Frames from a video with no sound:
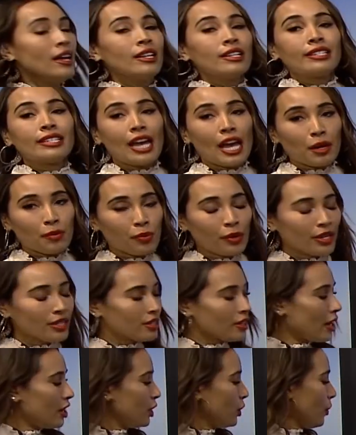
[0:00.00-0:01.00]
Dak
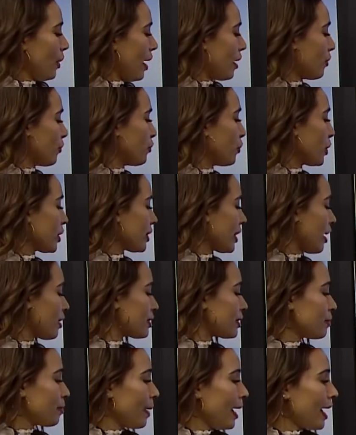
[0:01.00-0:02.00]
Prescott, who had
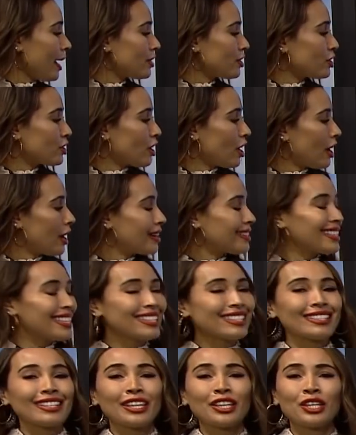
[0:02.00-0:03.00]
4,000 pass yards,
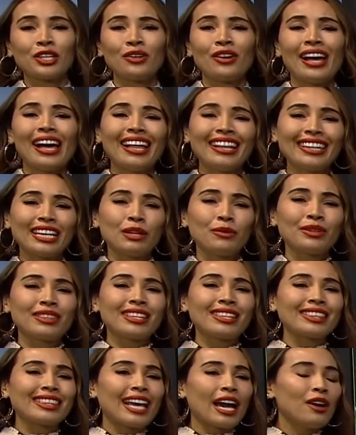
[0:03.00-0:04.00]
Ezekiel Elliott with
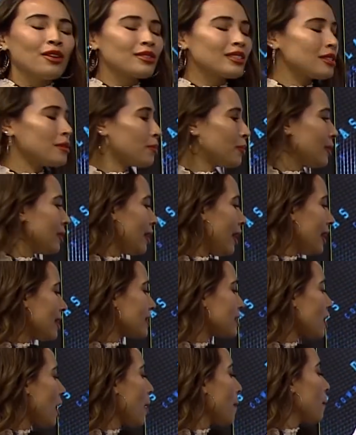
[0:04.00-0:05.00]
1,000-plus
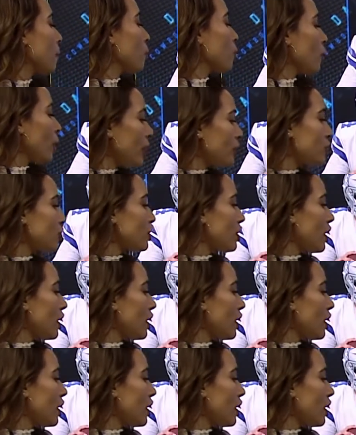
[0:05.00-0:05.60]
rush